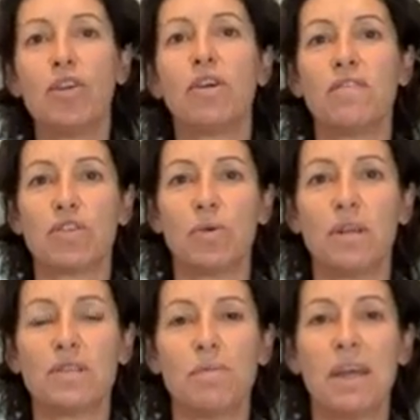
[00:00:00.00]
You have
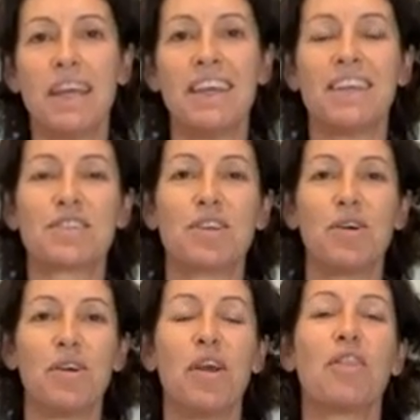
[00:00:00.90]
joined me,
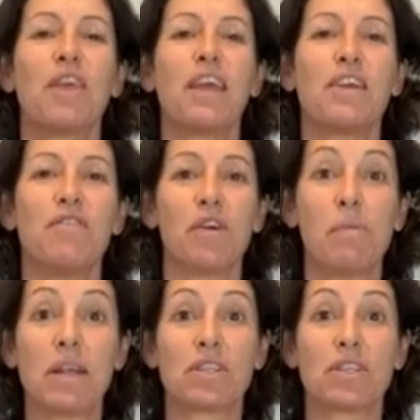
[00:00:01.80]
so thank you very much.